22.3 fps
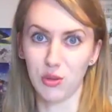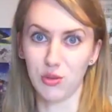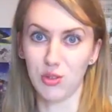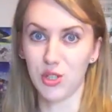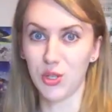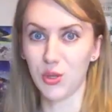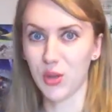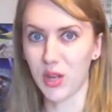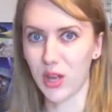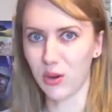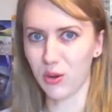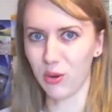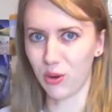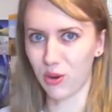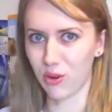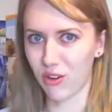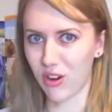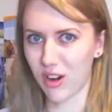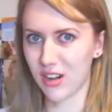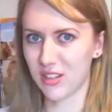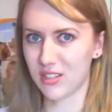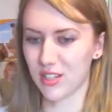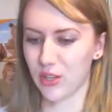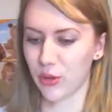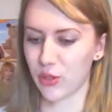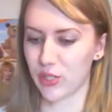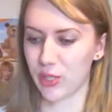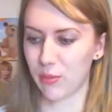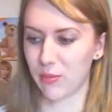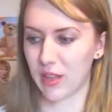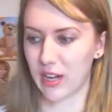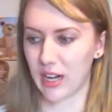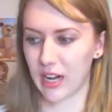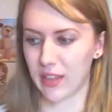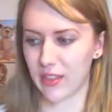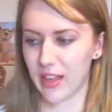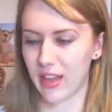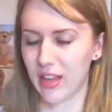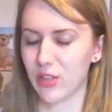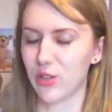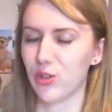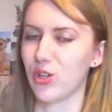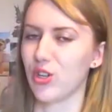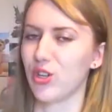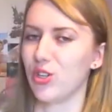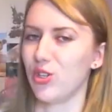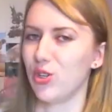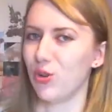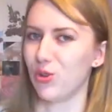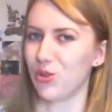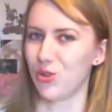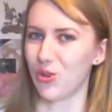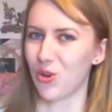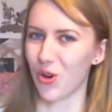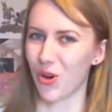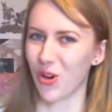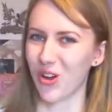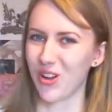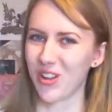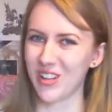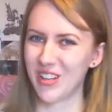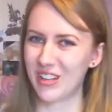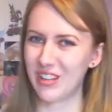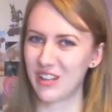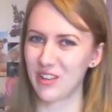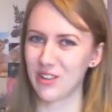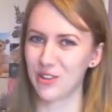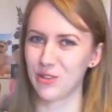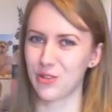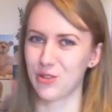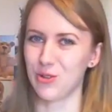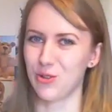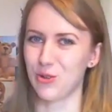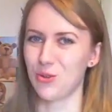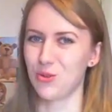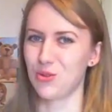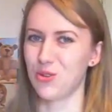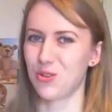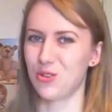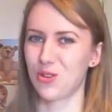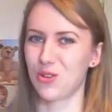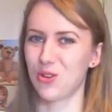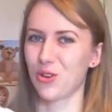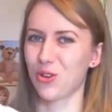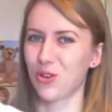do judo or karate or something like that, you can use your suit as a